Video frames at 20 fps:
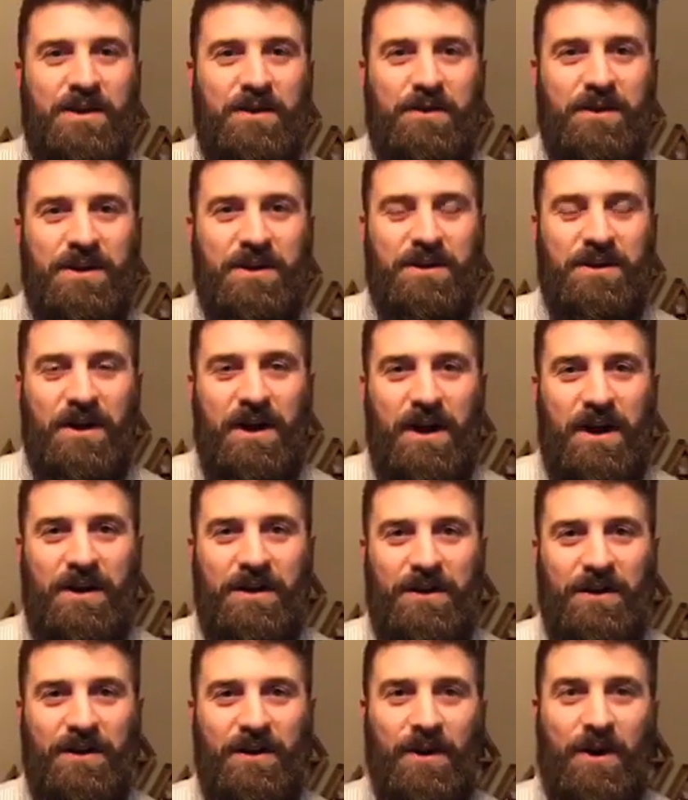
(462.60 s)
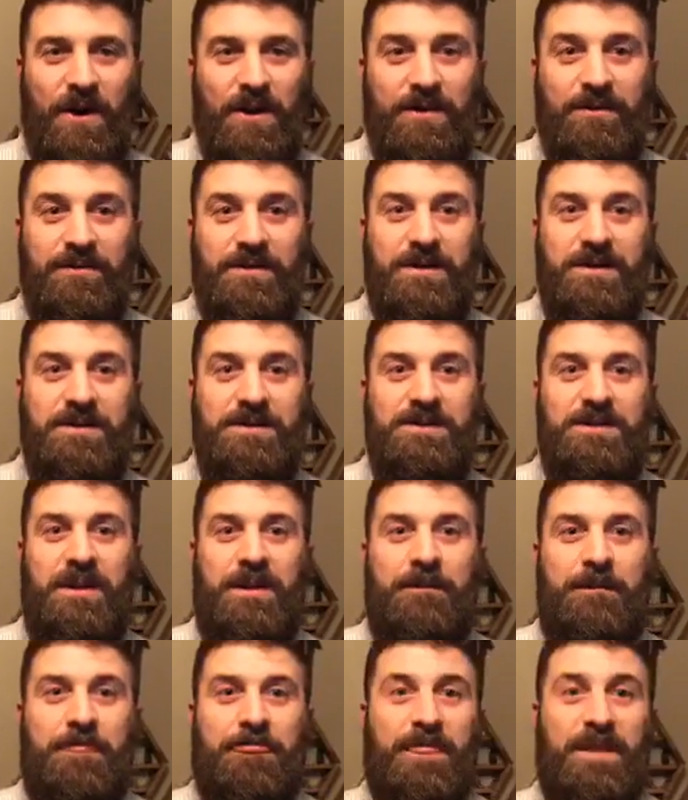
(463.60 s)
can conquer all of these
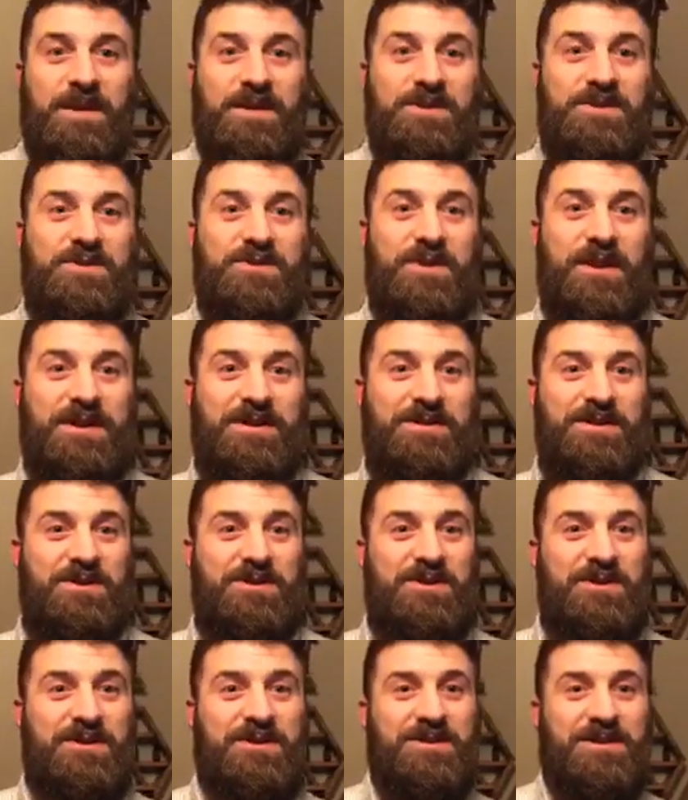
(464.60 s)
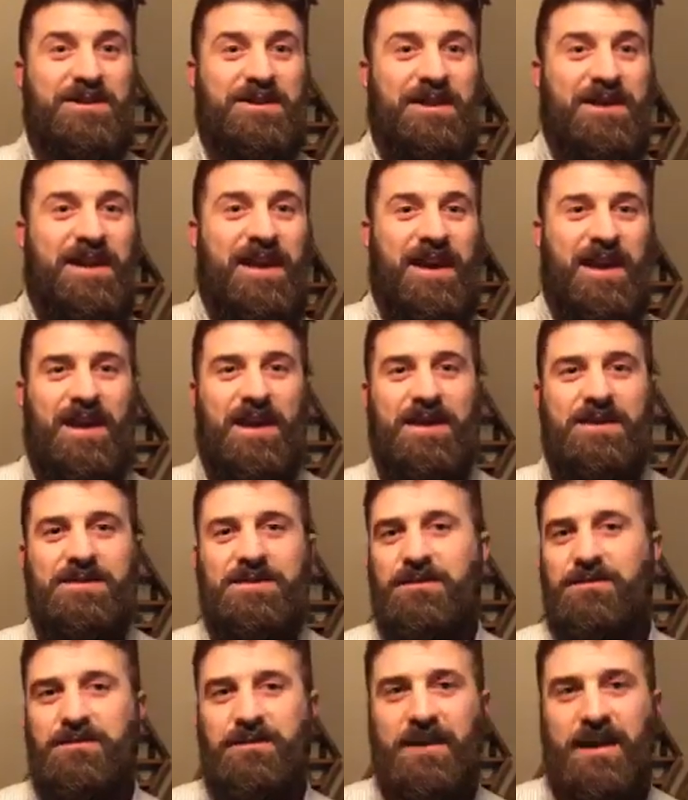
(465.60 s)
transitions and the chaos
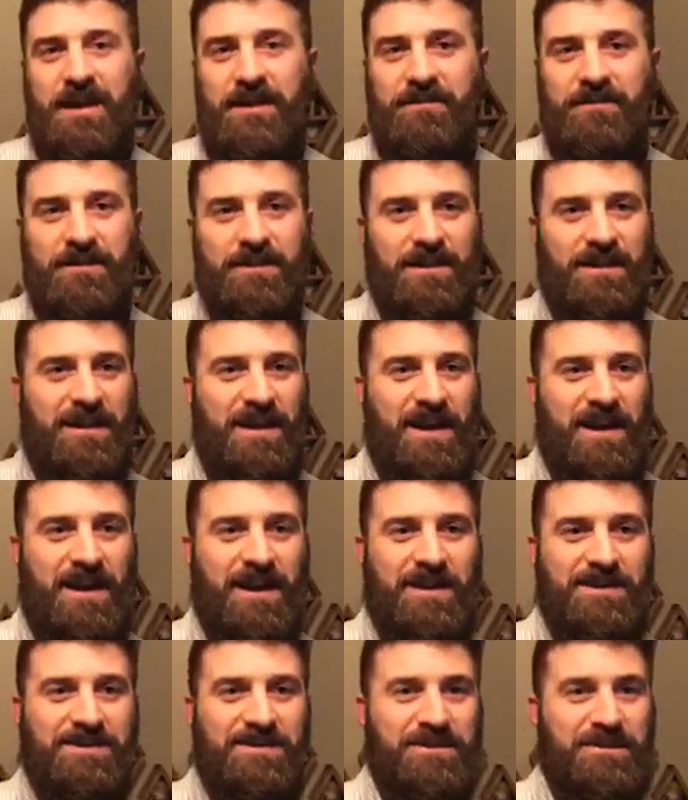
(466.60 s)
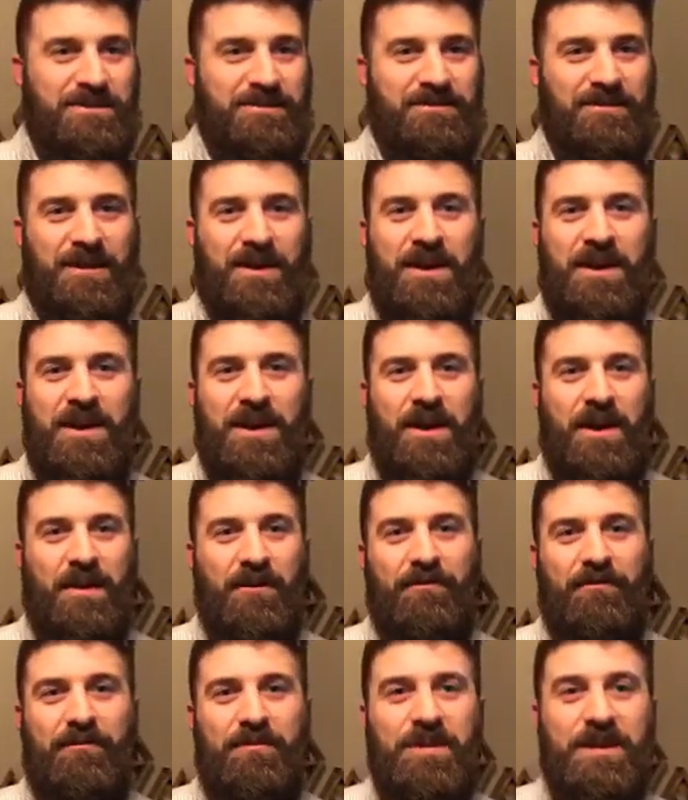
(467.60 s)
of life and the chaos of
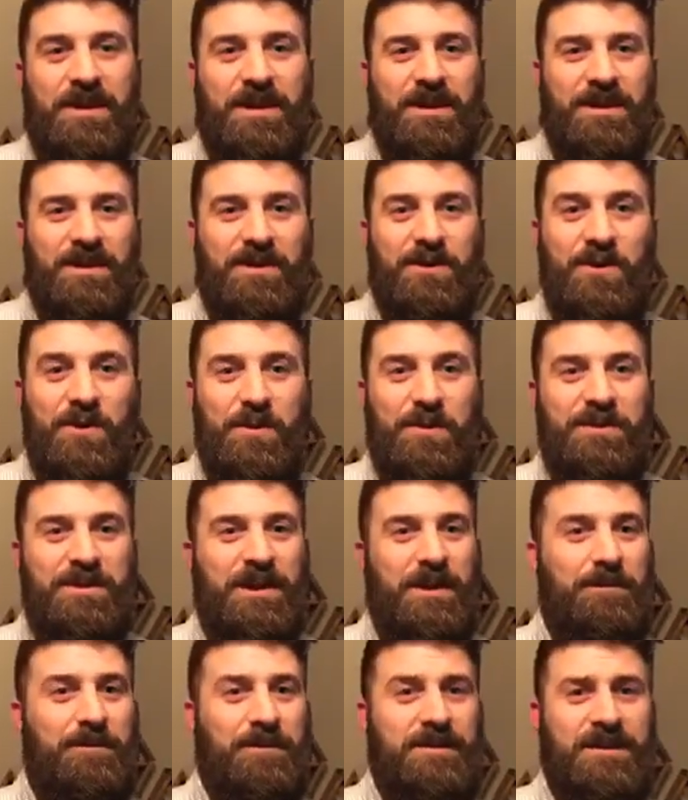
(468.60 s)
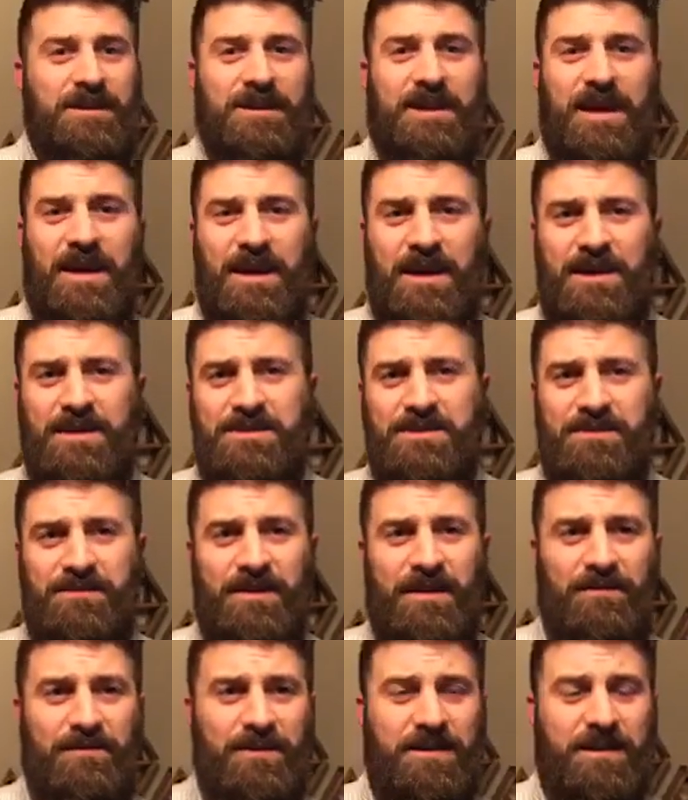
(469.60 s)
being cooped up and the chaos of
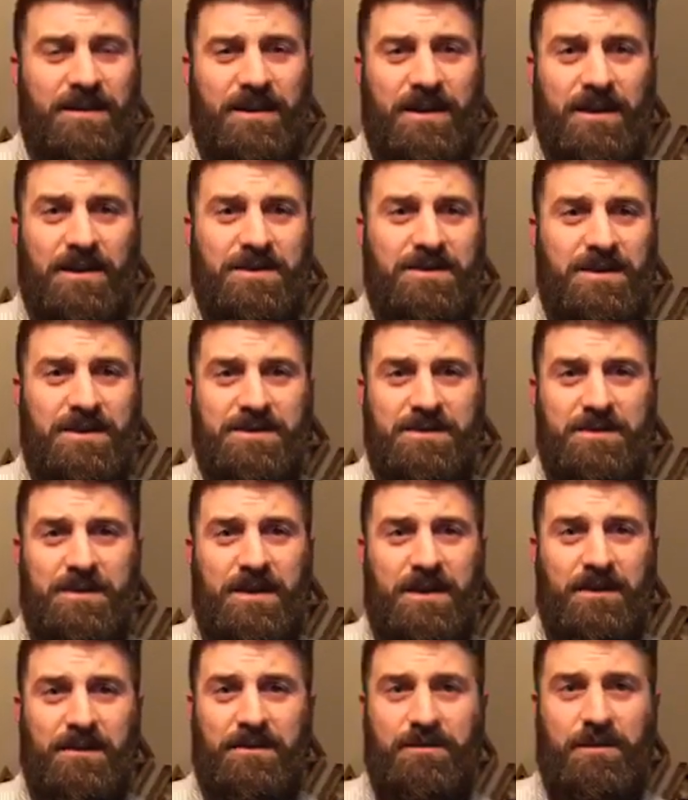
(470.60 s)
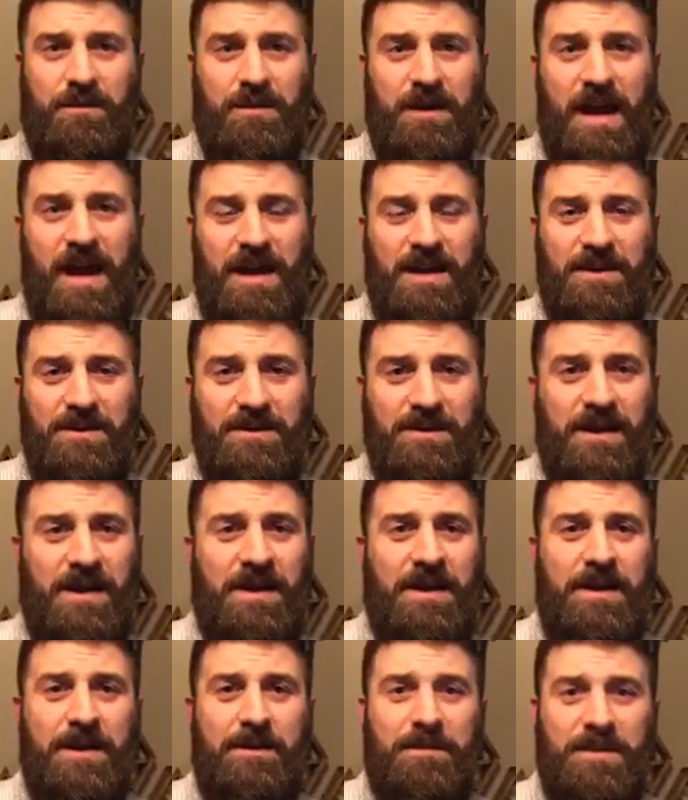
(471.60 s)
everything else that's being thrown at you,
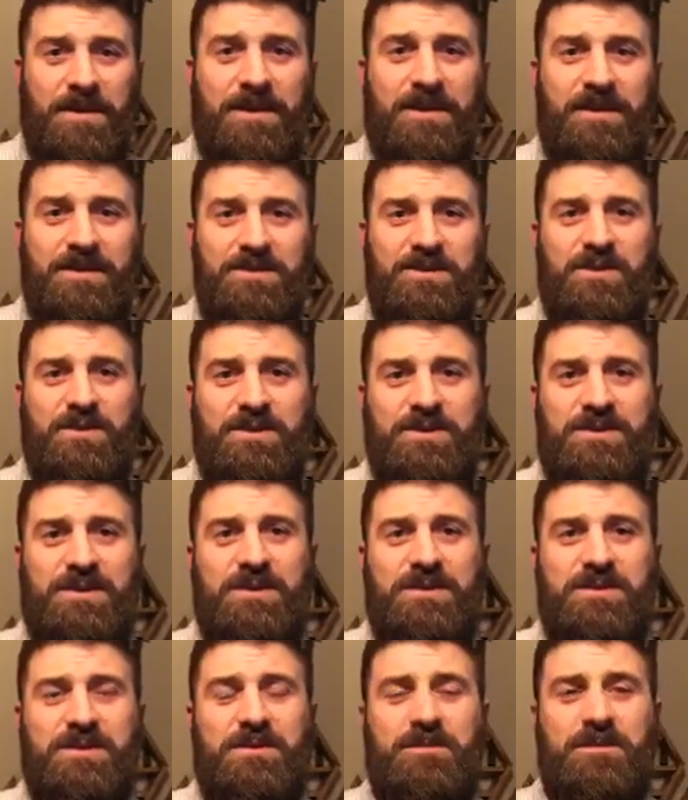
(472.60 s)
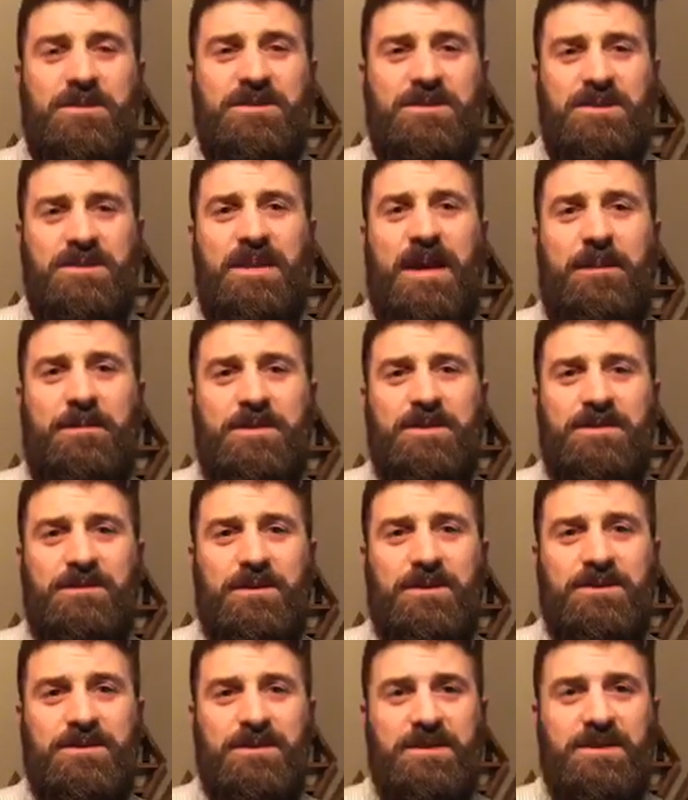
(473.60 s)
because your system is
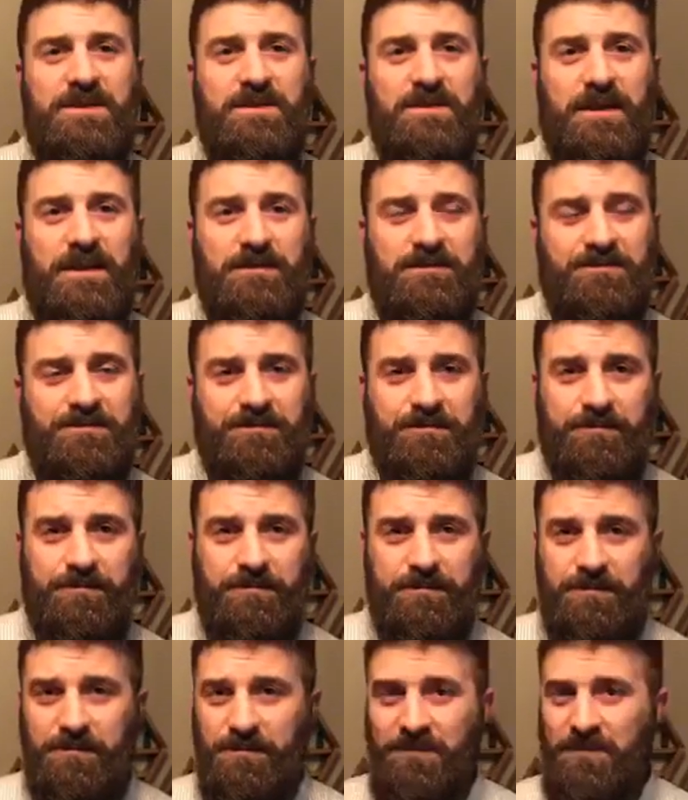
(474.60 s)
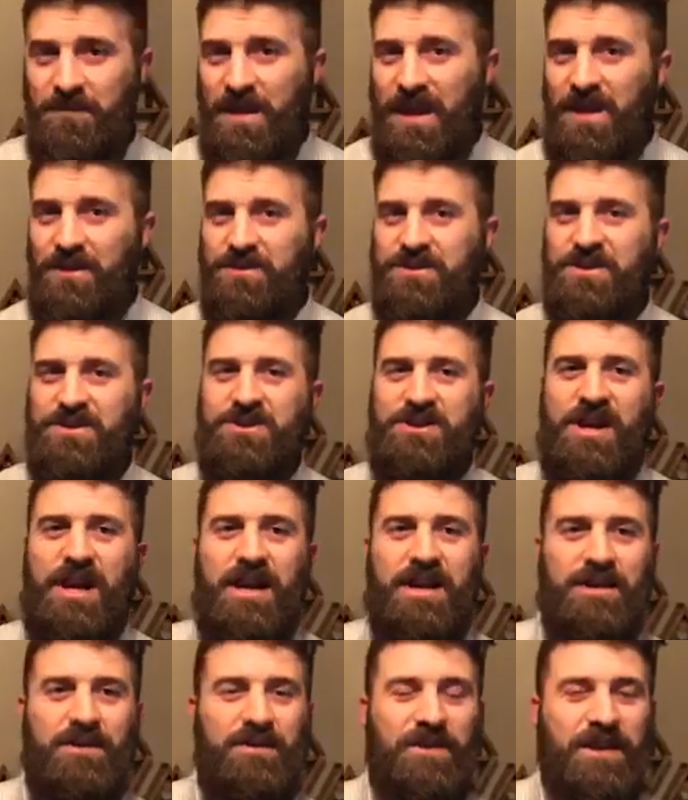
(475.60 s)
adaptable to do it. I was just
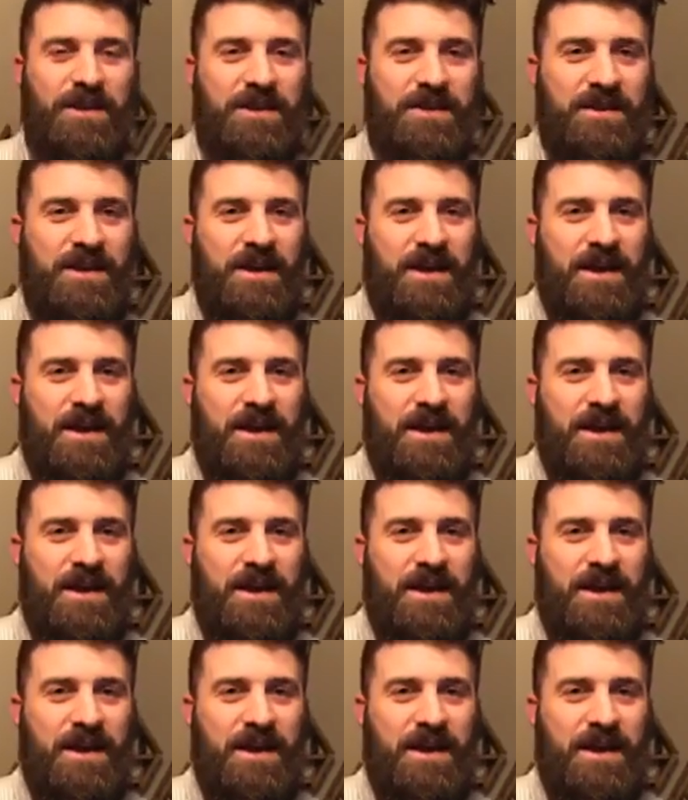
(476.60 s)
chatting with